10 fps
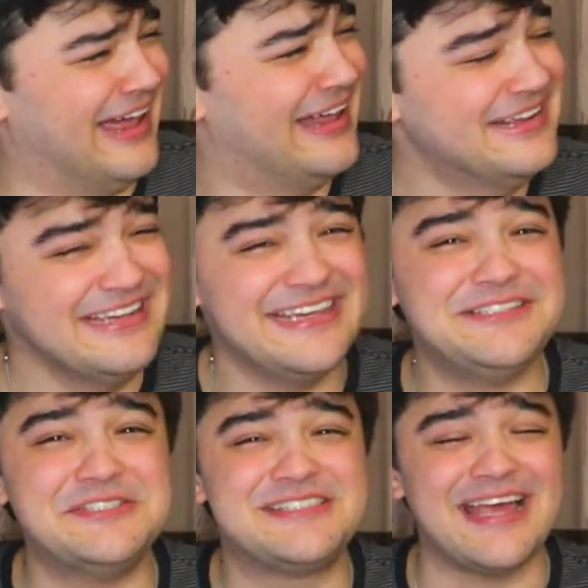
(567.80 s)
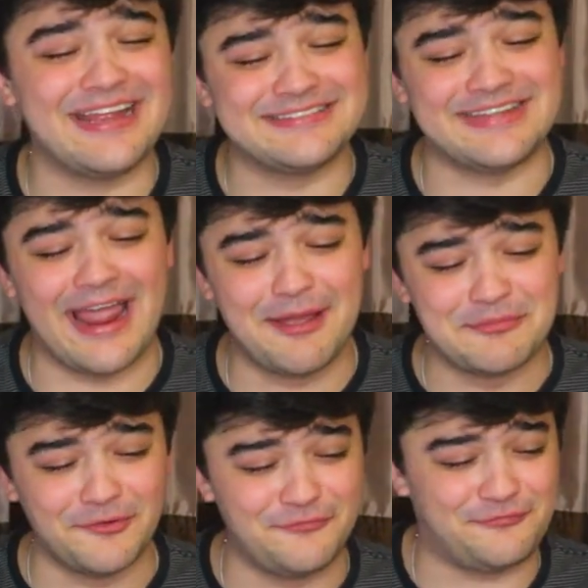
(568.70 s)
He just said, damn,
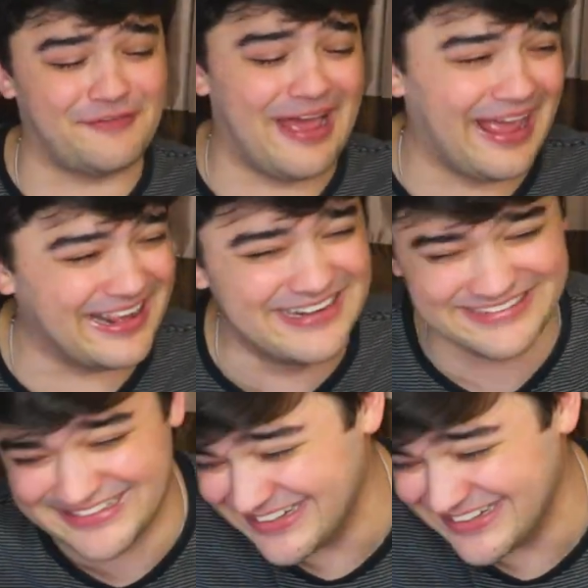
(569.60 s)
you fat.